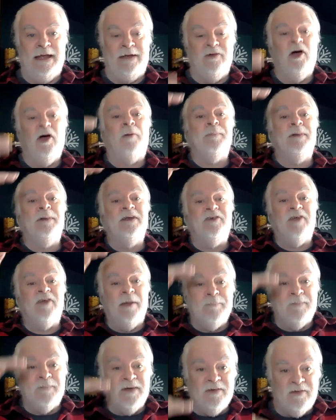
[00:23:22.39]
had not been
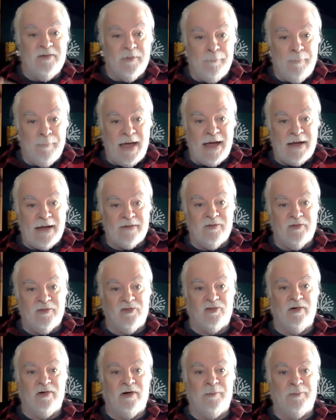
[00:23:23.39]
tempted to back
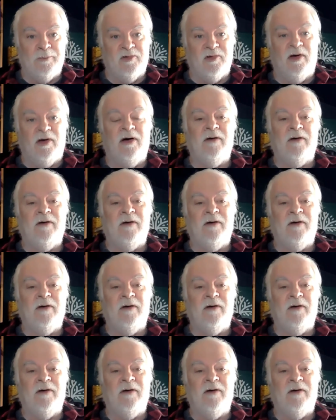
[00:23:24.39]
the stops